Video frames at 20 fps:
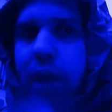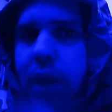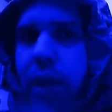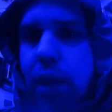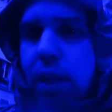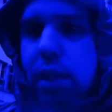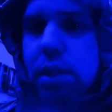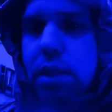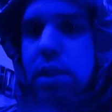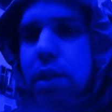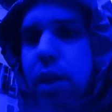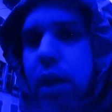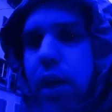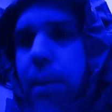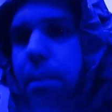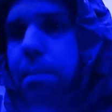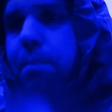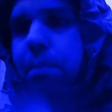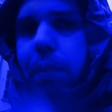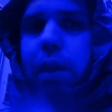it's uh,
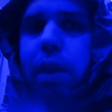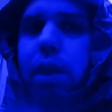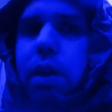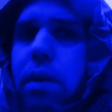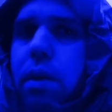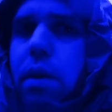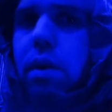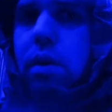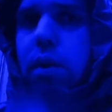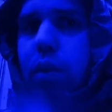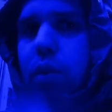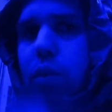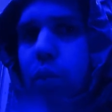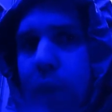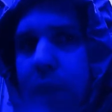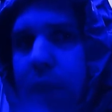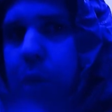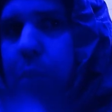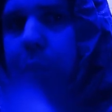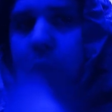
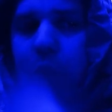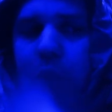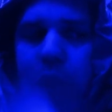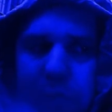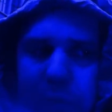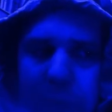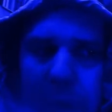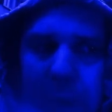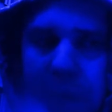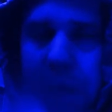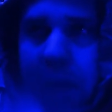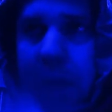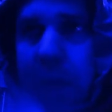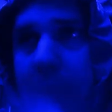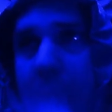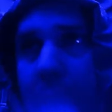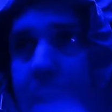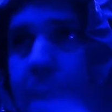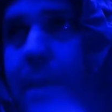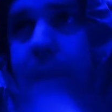waterproof, uh,